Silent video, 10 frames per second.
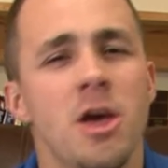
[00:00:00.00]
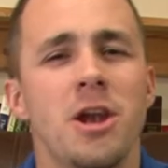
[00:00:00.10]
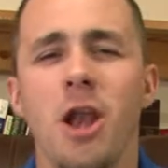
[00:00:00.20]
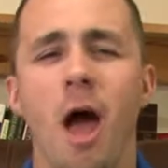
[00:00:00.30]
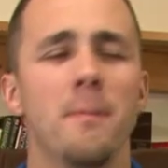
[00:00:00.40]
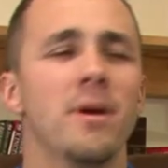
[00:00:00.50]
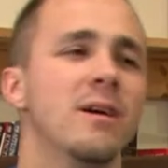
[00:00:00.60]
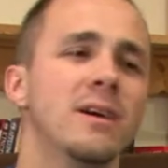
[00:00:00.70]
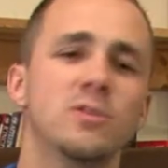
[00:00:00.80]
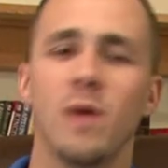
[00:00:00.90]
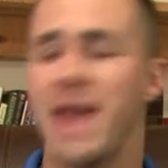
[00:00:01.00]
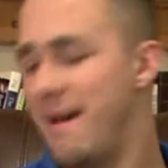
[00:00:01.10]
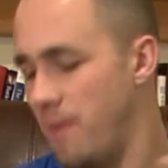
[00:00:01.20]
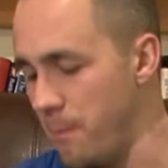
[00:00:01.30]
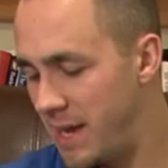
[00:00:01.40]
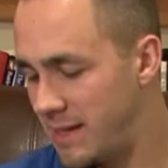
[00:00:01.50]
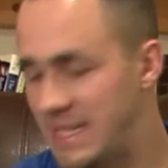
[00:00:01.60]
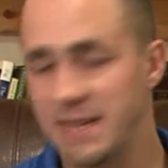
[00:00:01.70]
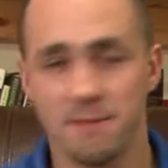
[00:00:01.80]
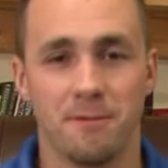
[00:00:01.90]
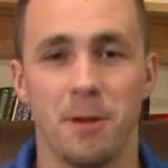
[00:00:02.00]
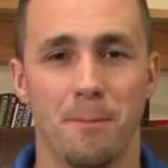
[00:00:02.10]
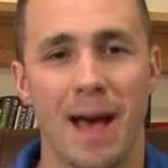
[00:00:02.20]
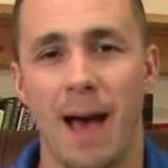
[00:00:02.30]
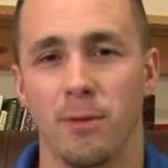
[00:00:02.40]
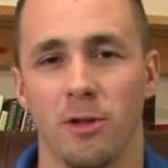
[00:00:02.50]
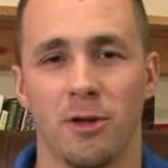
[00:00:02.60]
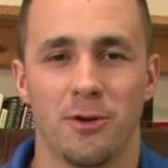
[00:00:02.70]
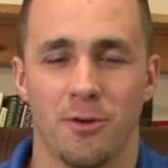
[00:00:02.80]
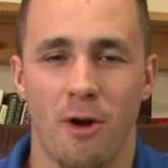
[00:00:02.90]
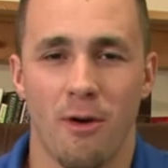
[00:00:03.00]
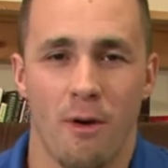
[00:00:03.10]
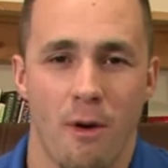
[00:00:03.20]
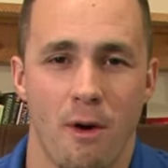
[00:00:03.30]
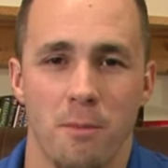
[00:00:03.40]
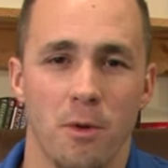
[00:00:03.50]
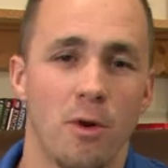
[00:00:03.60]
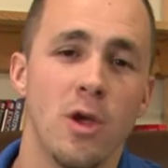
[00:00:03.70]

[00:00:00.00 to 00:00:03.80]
Not because we have a big 10-foot Bible under our arm or